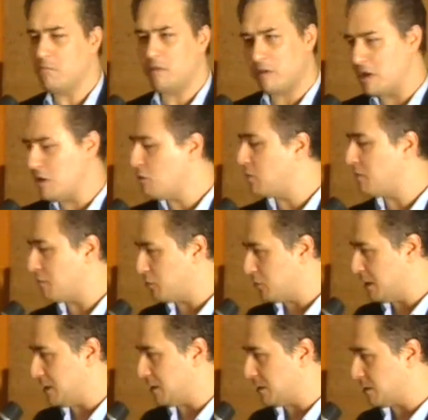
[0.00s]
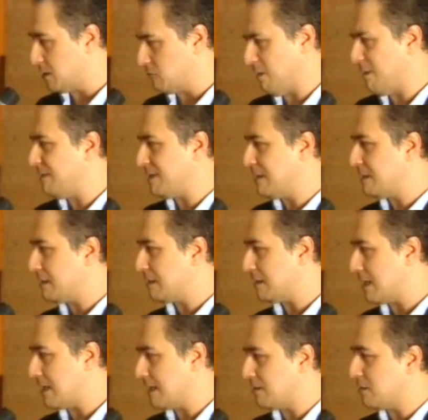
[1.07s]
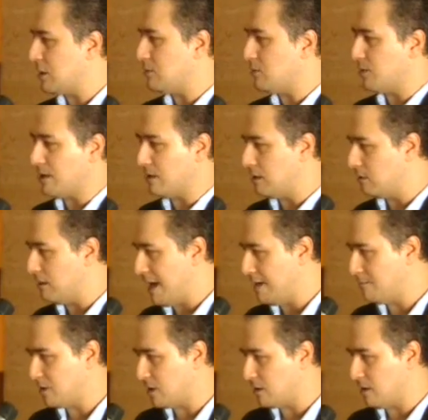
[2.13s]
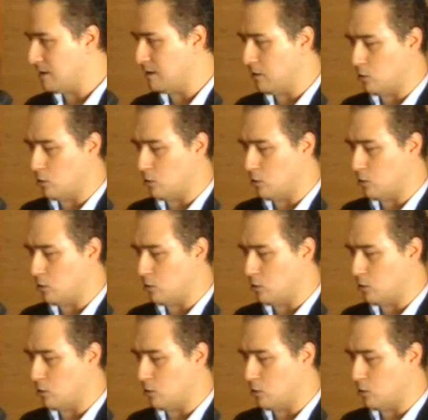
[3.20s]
3 or 4 years. Ramesses II celebrated the Hapsat